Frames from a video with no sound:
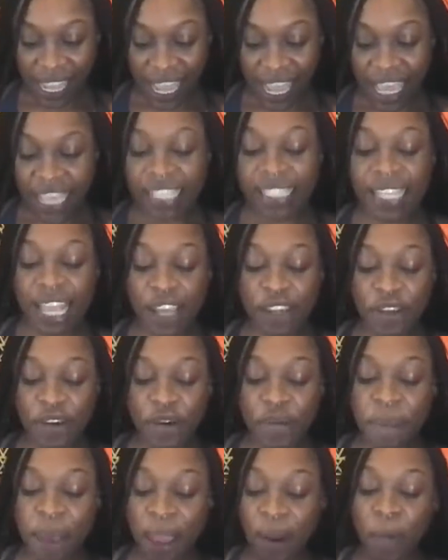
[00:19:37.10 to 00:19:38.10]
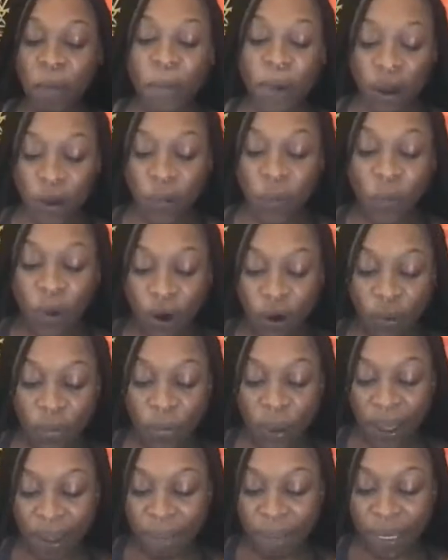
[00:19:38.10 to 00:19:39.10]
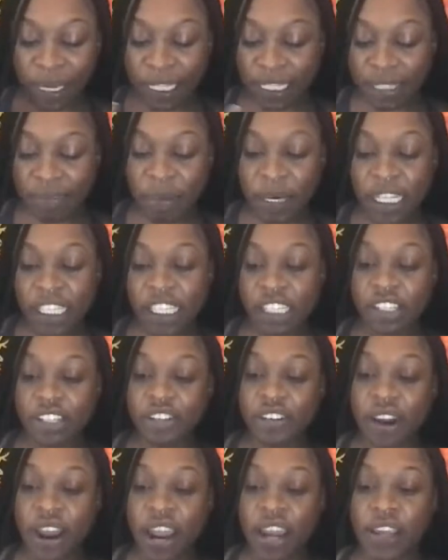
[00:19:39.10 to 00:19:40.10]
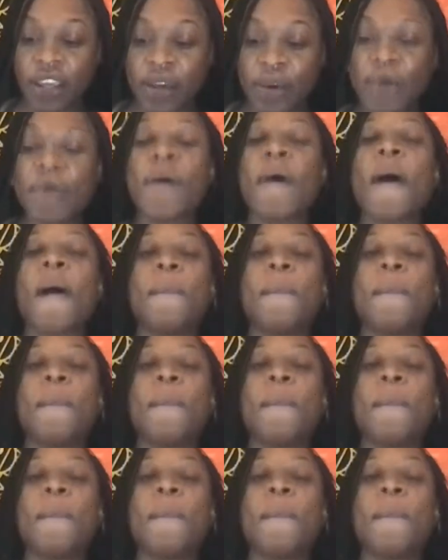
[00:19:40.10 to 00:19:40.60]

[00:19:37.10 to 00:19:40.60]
It's like you might want to walk away because this person's trying you.